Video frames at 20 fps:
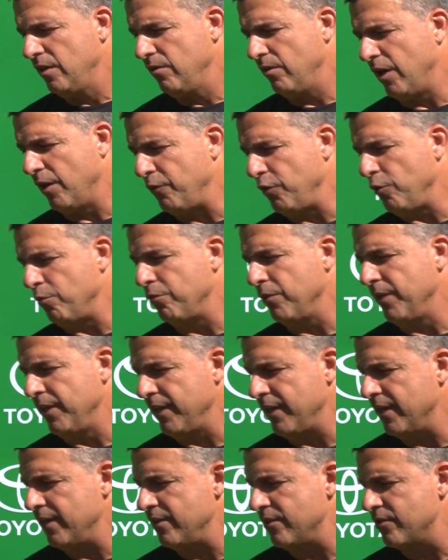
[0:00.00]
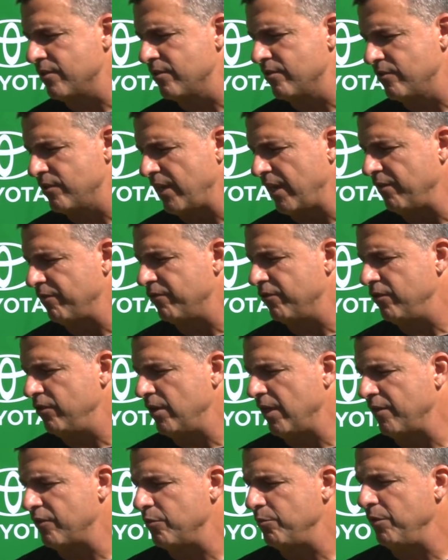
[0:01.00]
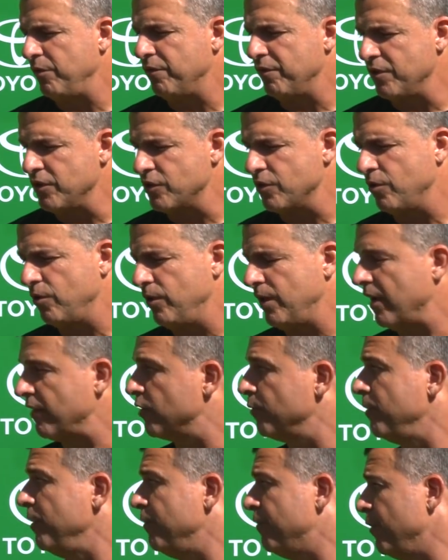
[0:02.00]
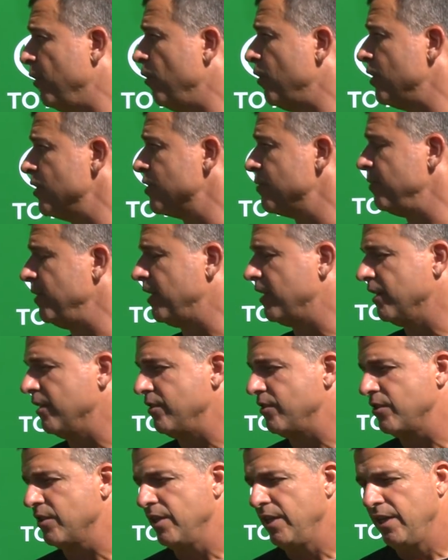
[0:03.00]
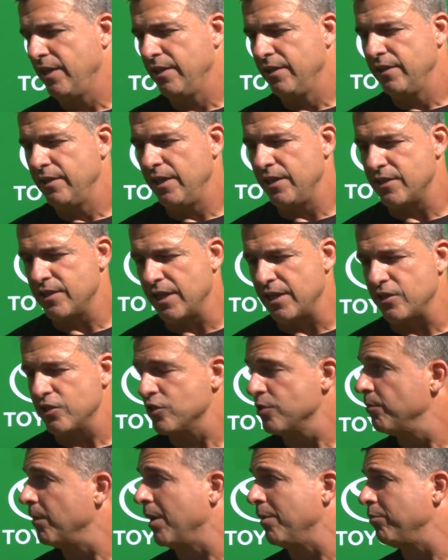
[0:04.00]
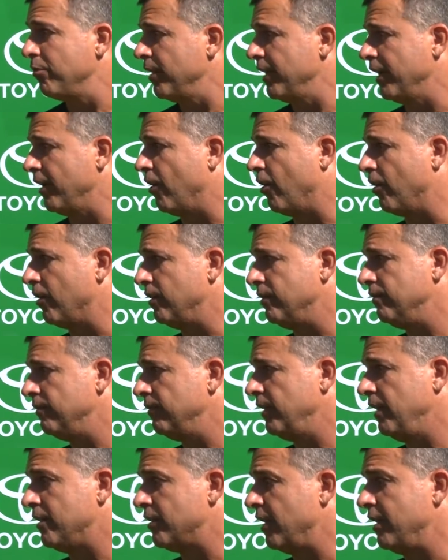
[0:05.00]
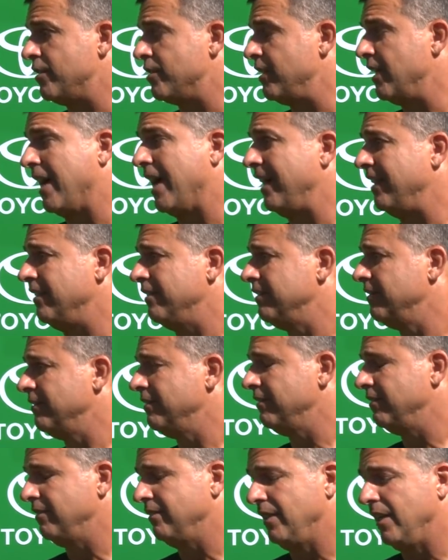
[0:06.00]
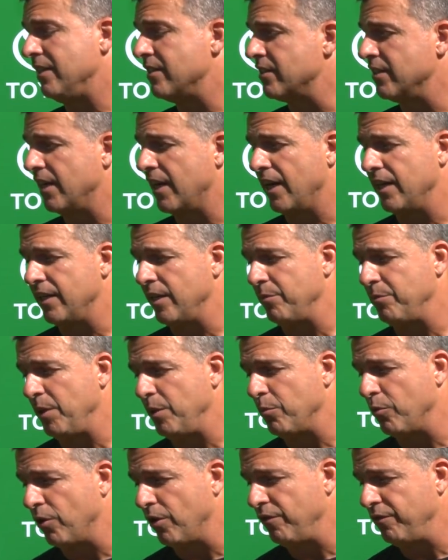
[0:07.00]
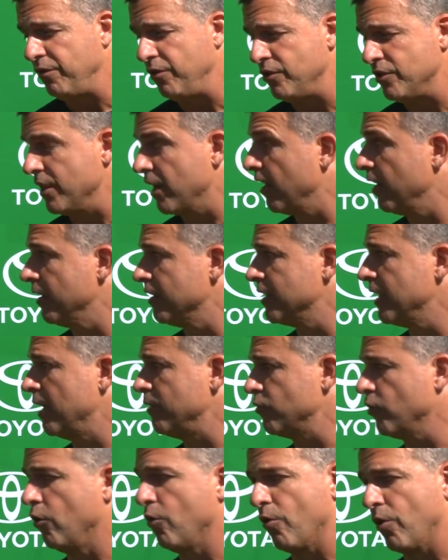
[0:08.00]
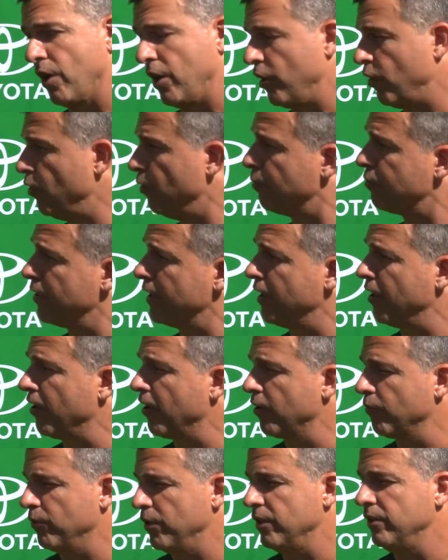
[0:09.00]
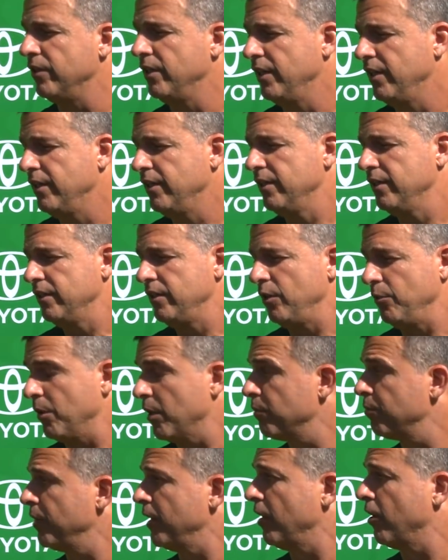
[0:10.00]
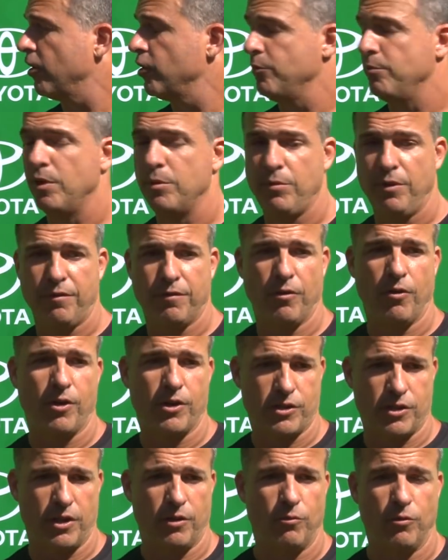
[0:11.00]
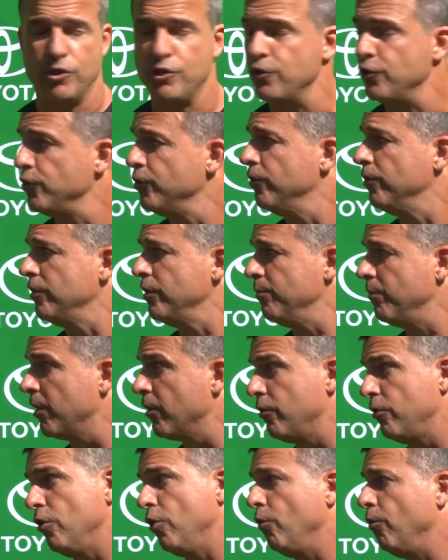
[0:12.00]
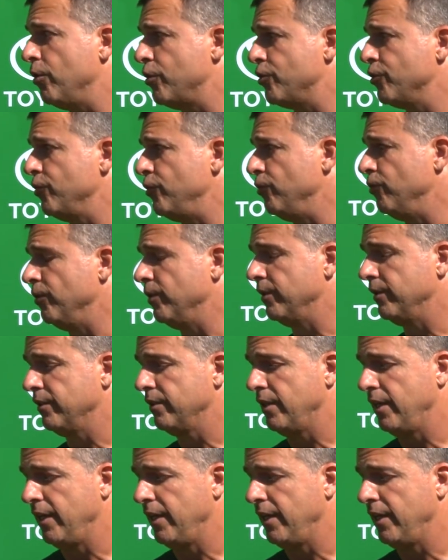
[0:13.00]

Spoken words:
whenever you play against Stanford, you have to be physical. You have to be focused because it's not just about playing hard. It's not. I think people confuse that all the time. Oh, we're going to go play hard. Well, you better play hard. You better be focused on what you're doing. You better know what you're doing.